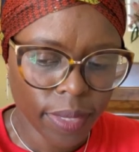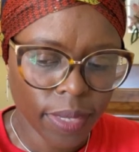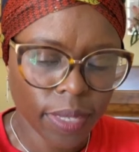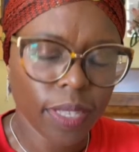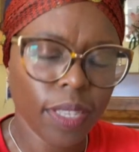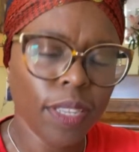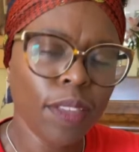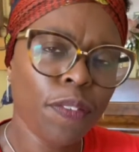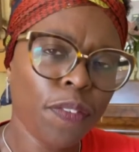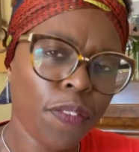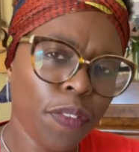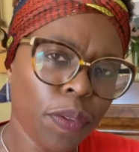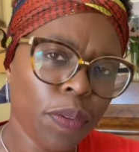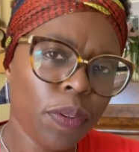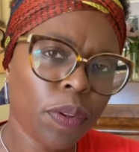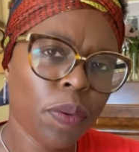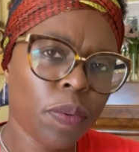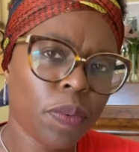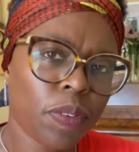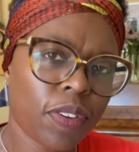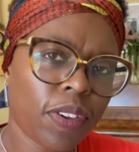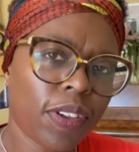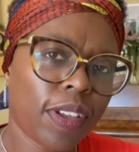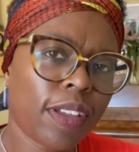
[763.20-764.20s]
If you
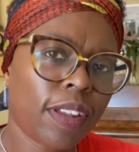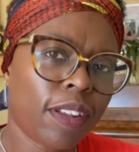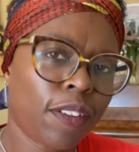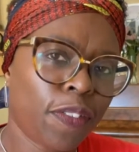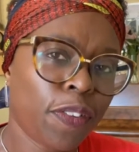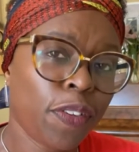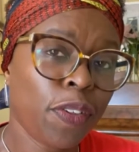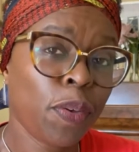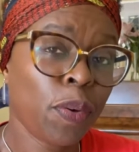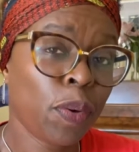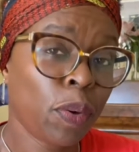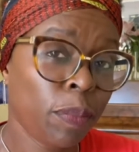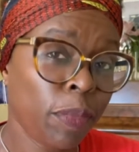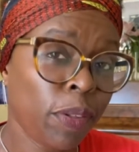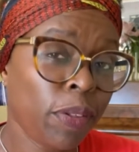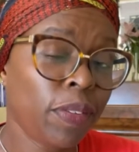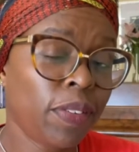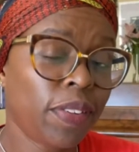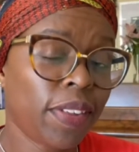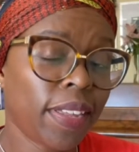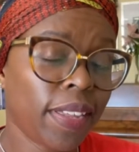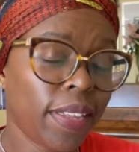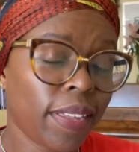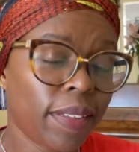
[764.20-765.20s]
don't charge for your
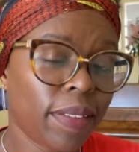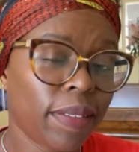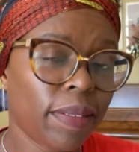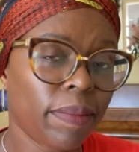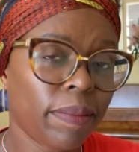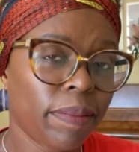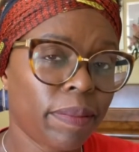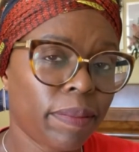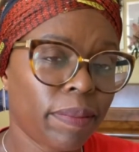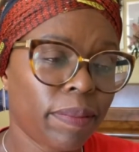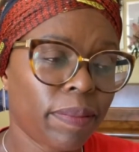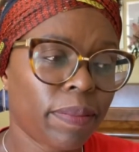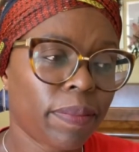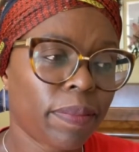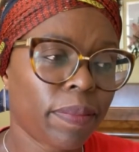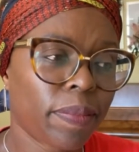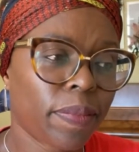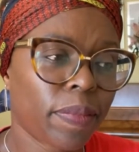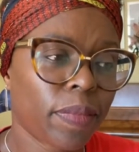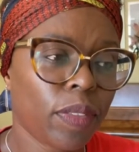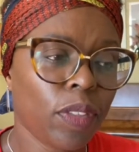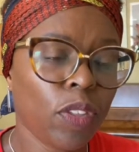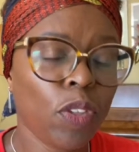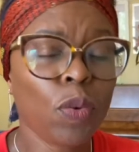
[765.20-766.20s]
music,
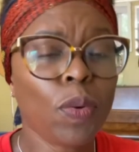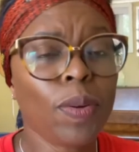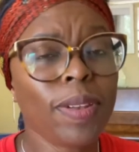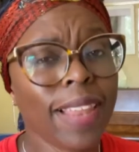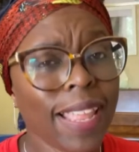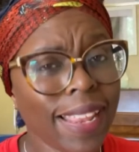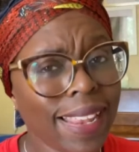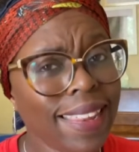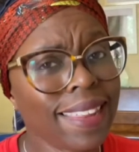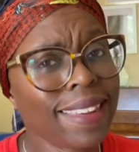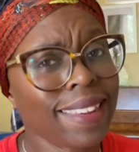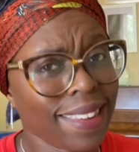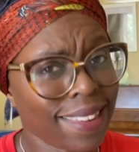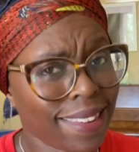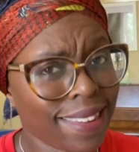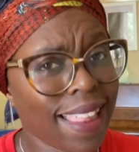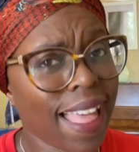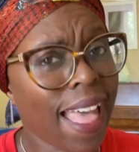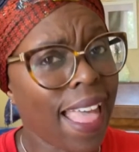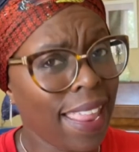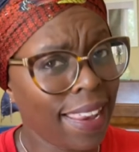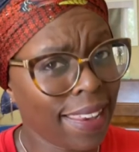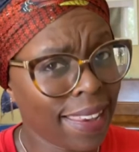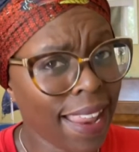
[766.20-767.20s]
you're letting the
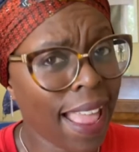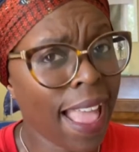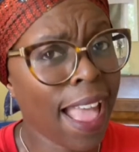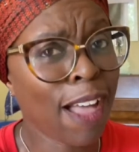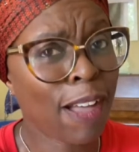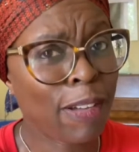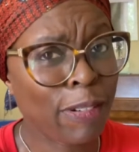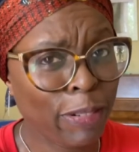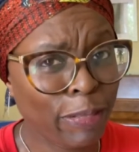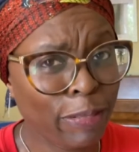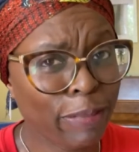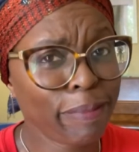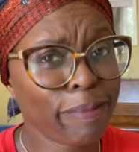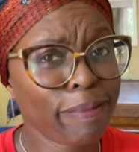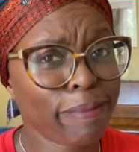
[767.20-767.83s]
side down.